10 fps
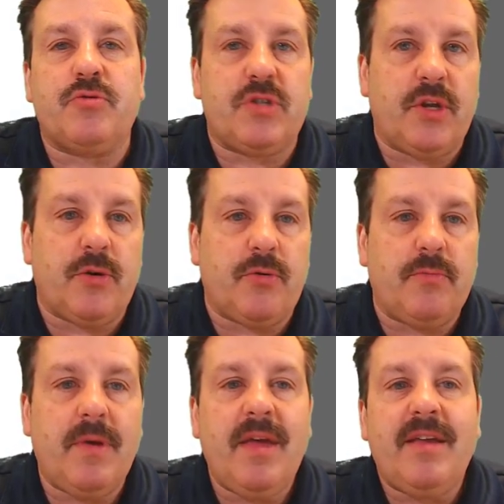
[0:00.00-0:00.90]

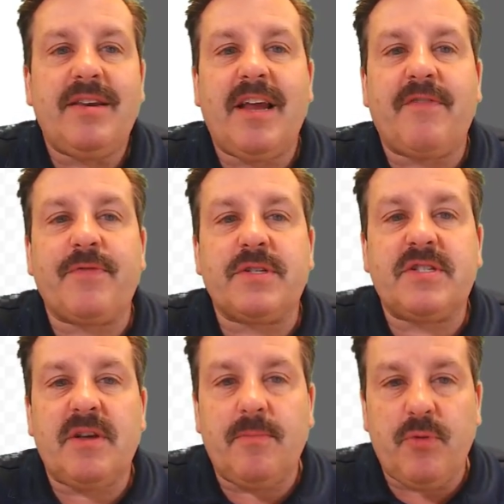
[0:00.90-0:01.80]
new. Now, for
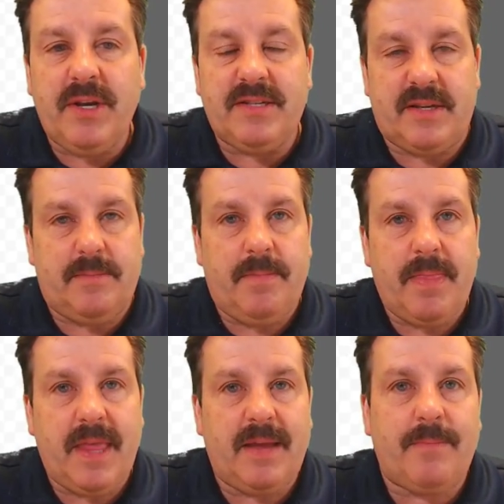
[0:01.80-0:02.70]
some reason,
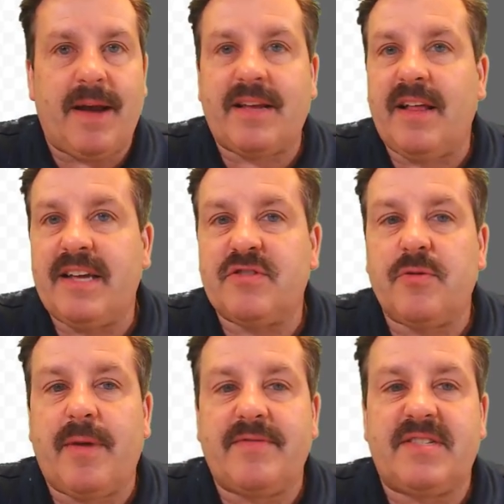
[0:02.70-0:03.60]
in my
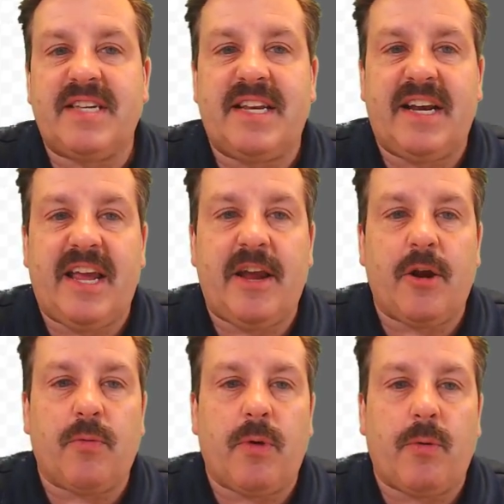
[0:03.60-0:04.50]
classroom, I've seen an
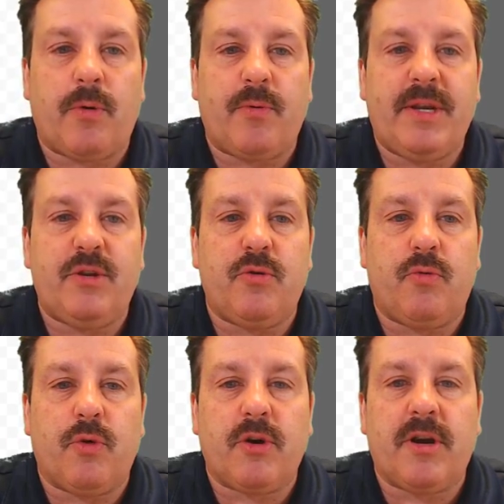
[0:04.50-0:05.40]
error where when we do
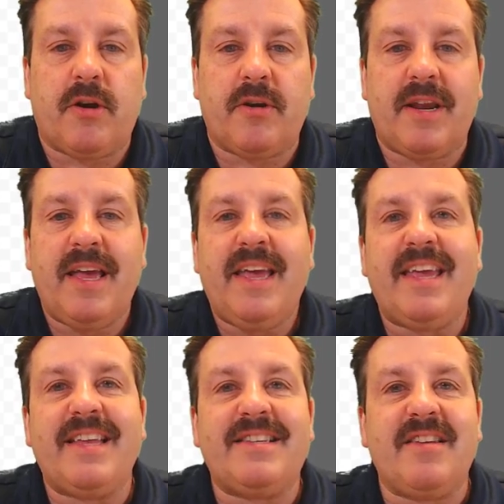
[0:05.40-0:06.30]
word art,
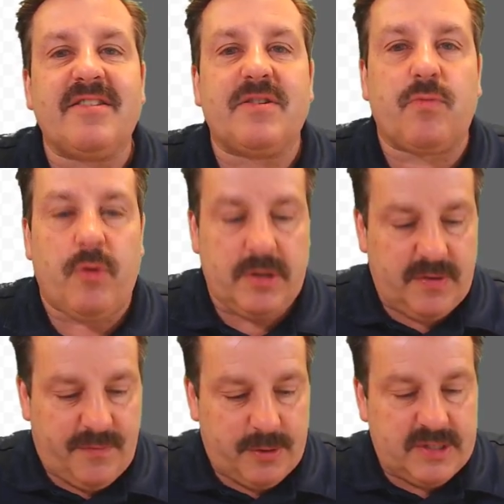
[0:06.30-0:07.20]
it doesn't work
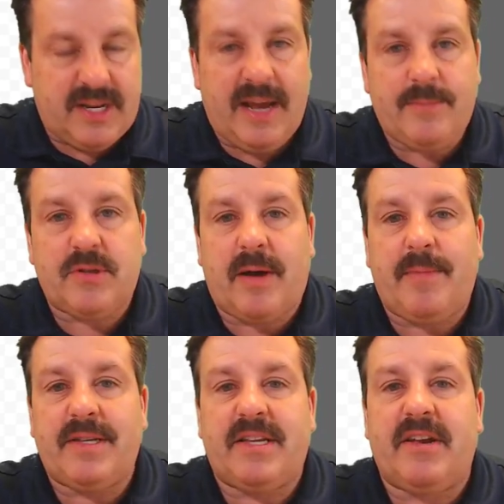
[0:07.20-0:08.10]
the first time. So
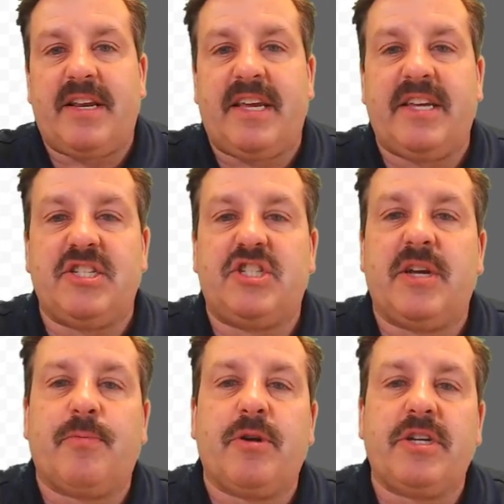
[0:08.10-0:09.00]
I'm going to tell you to hit
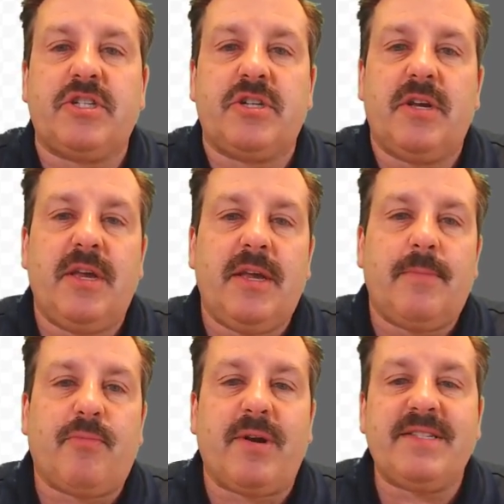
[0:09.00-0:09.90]
gibberish,
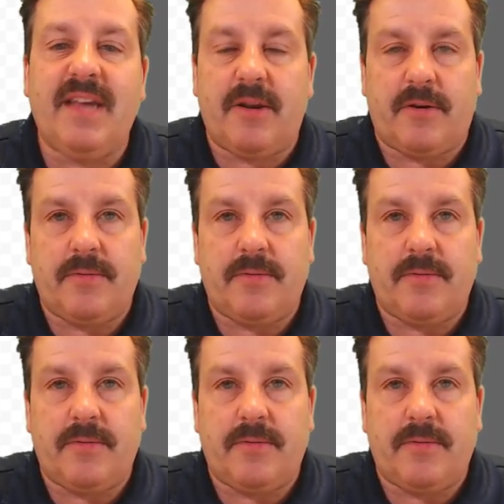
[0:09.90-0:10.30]
press enter,